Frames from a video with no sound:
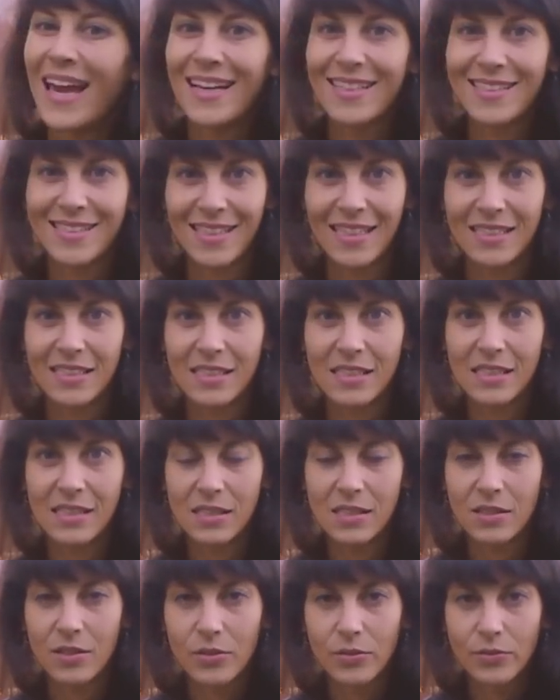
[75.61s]

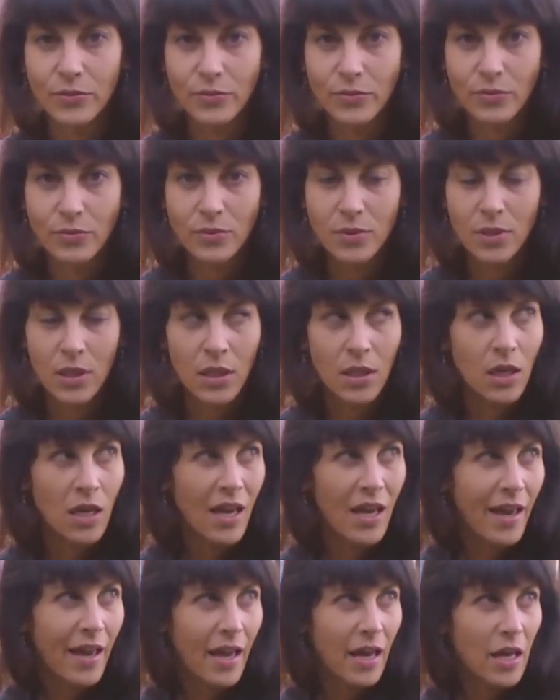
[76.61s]
essence
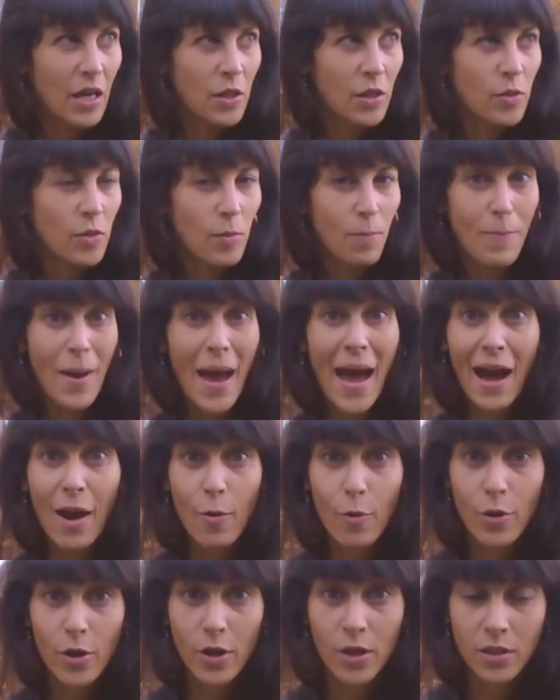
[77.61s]
and the
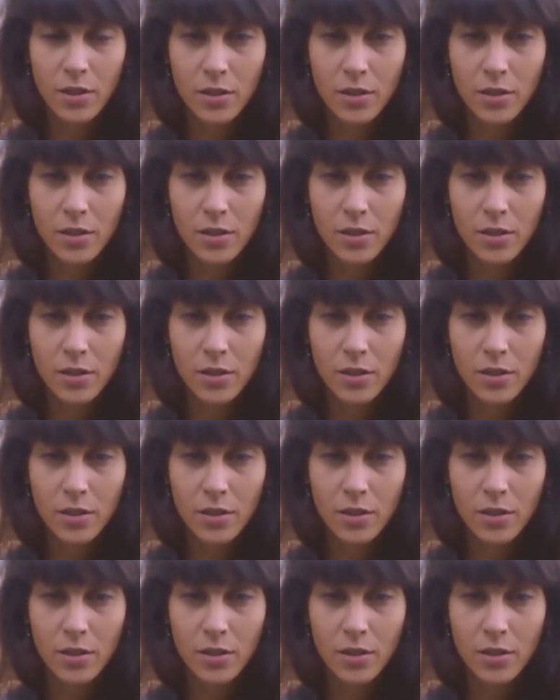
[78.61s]
power